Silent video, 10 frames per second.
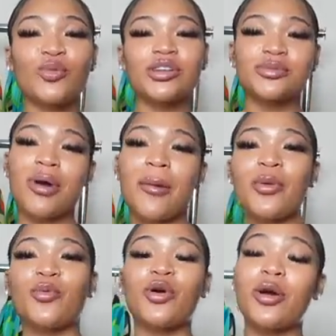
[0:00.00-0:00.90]
What's
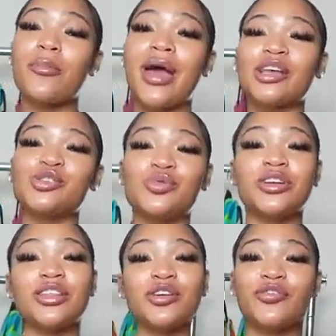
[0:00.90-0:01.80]
poppin'? Welcome back to
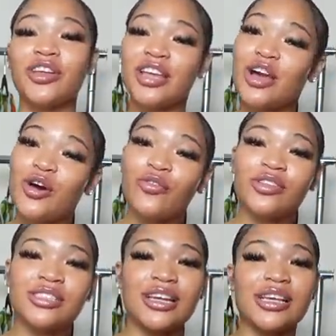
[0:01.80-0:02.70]
another video.
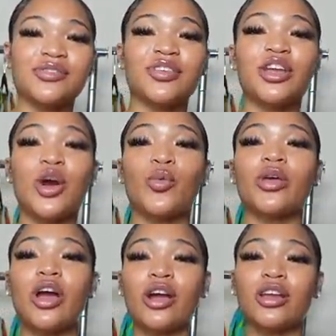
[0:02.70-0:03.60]
For today's video,
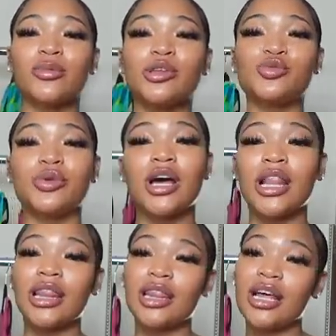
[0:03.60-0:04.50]
we are going to be doing
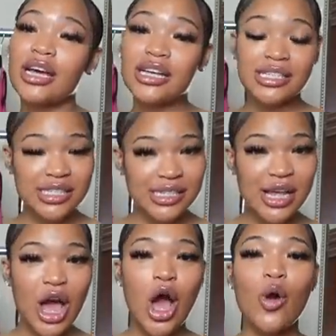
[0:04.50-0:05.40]
a luxe
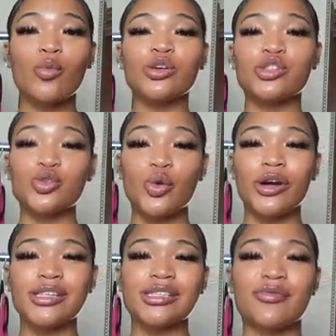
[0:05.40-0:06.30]

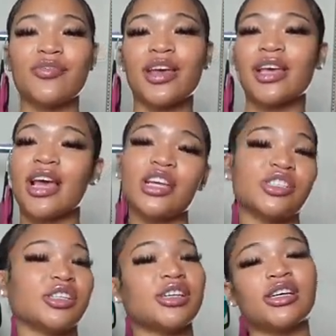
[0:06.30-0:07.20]
resort
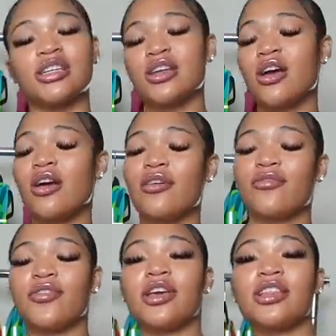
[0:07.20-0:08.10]
vacation
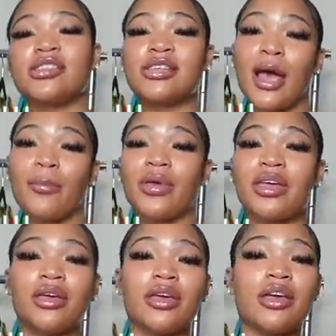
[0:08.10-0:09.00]
Philly
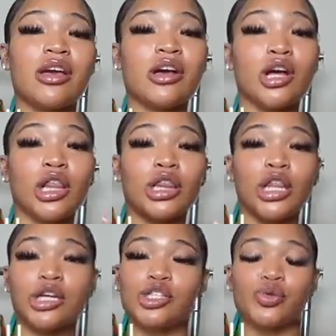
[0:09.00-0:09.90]
typey
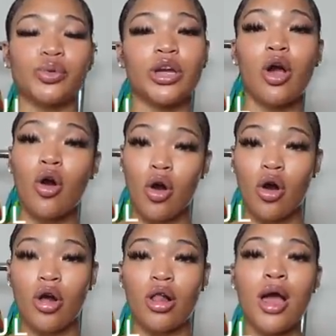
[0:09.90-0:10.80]
luxury
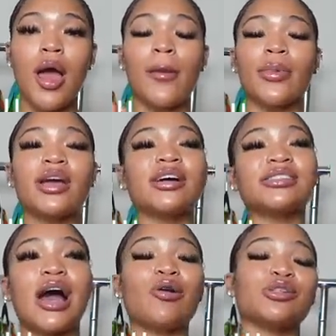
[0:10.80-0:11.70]
haul,
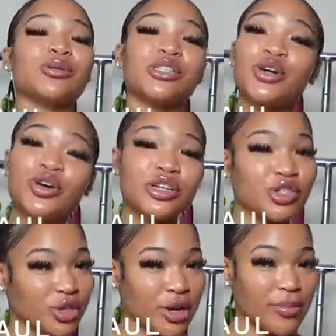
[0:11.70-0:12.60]
because I was supposed to go on a
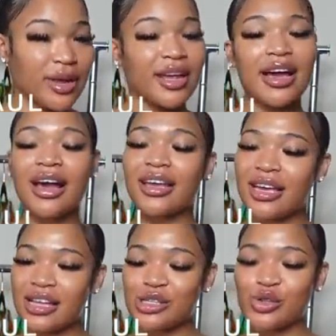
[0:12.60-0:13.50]
trip and it got
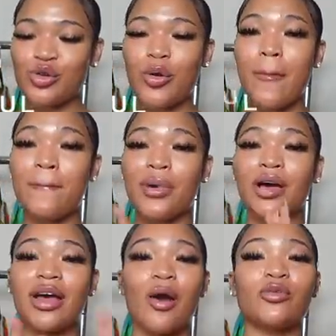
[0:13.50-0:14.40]
canceled,
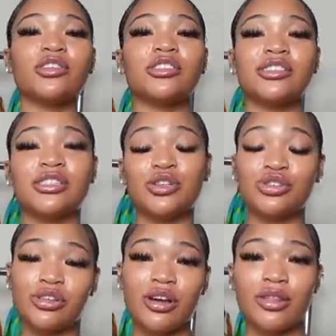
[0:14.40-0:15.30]
but I wanted to still
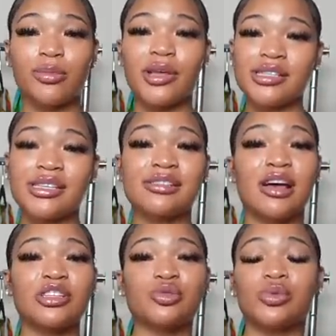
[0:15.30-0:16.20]
show y'all the pieces.
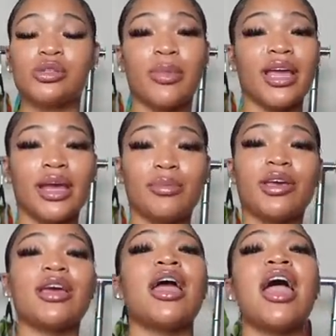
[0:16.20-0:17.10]
I just went to
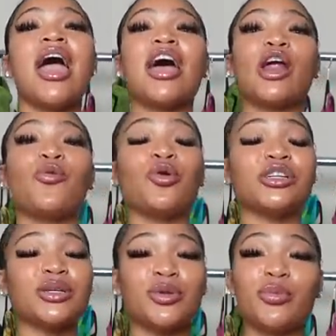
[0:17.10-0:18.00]
Miami and I
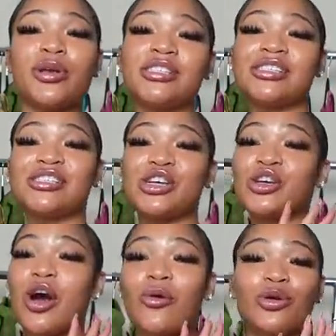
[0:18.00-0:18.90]
wore some of the pieces and
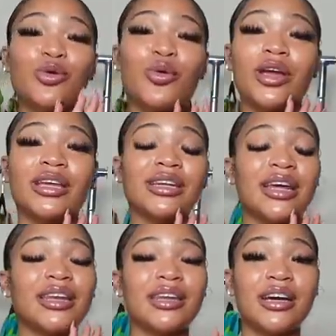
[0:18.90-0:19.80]
y'all were going
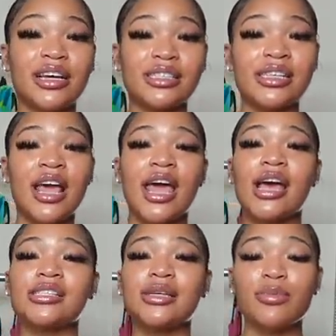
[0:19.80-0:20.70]
nuts.
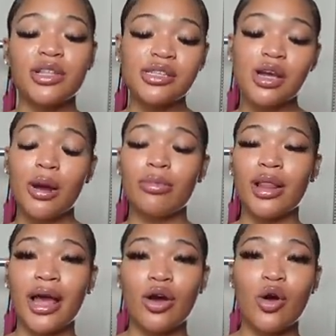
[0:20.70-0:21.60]
And some of these are
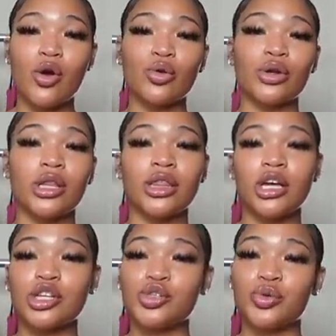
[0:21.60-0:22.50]
black owned
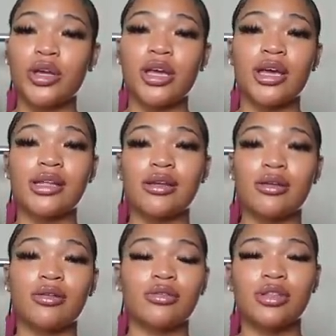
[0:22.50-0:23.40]
luxury and
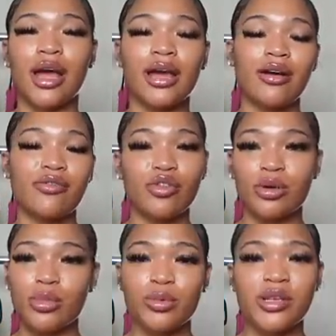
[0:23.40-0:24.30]
like
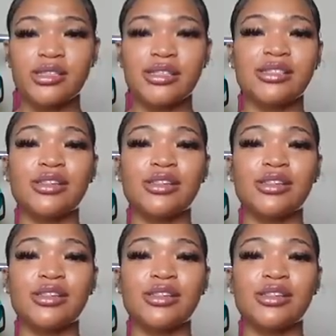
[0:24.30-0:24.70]
affordable pieces.